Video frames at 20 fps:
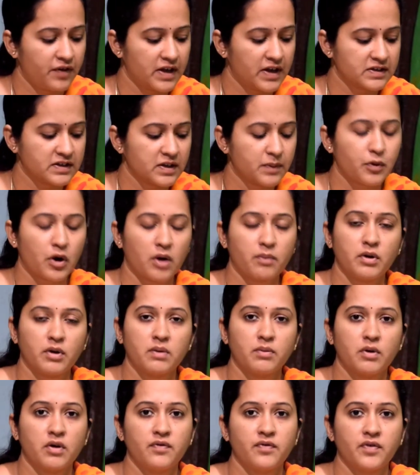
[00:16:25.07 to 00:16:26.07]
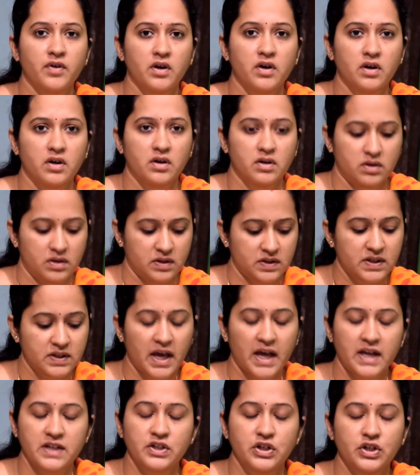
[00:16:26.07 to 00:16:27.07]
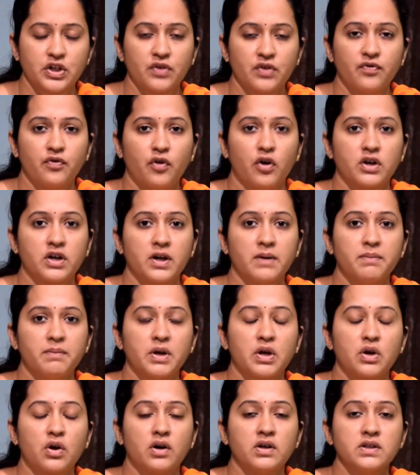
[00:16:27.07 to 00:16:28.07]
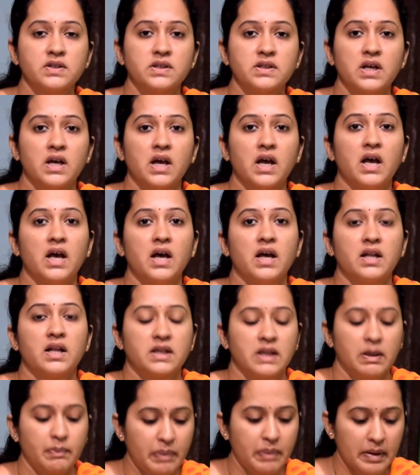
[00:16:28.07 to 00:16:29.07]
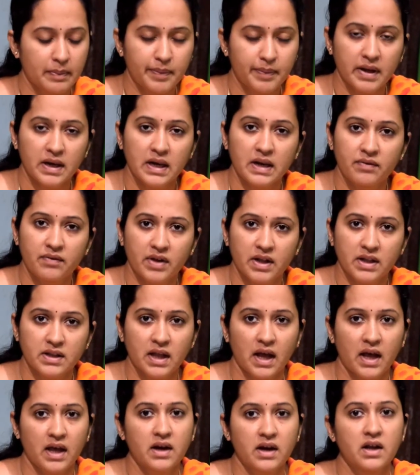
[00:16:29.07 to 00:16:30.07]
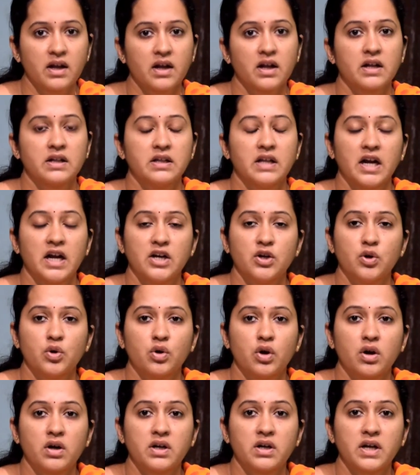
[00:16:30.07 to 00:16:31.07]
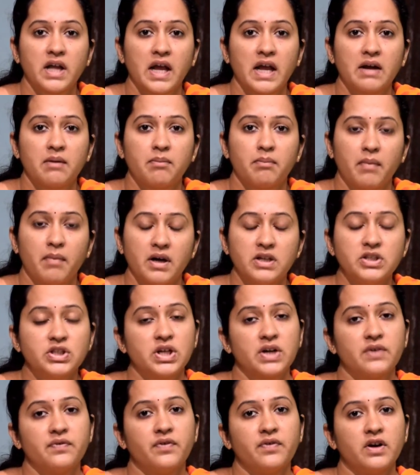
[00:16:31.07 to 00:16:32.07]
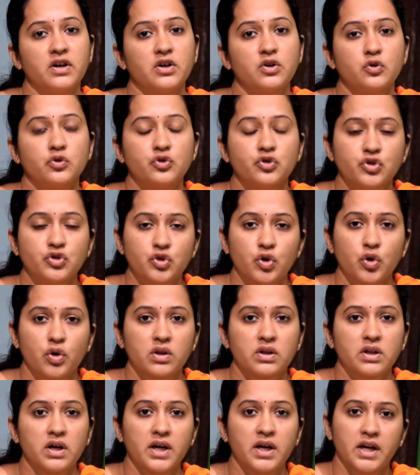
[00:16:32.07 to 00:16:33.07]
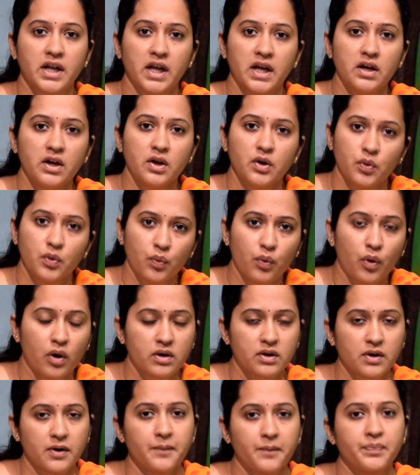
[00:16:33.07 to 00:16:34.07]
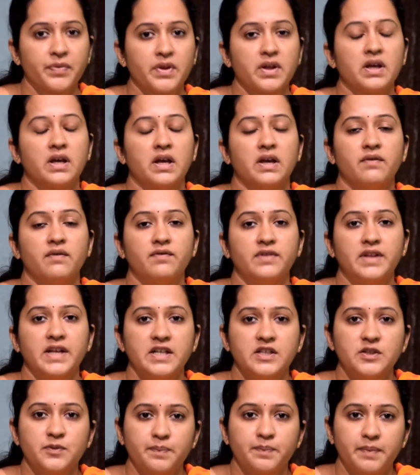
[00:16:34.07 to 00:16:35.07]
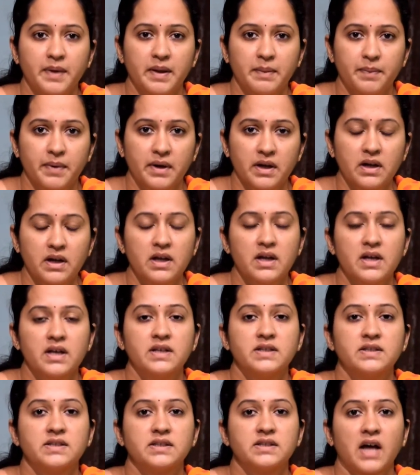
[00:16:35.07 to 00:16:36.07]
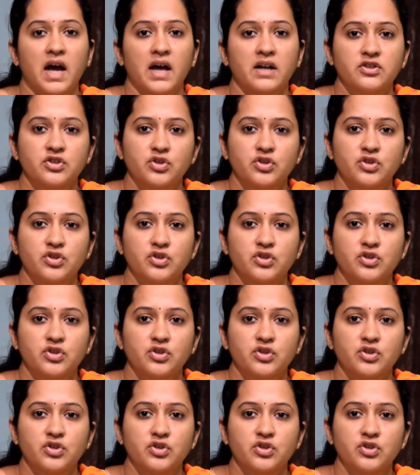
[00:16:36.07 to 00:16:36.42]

the problem of scarcity of water, because the people living there, they do not take much effort to store the rainwater. If these people start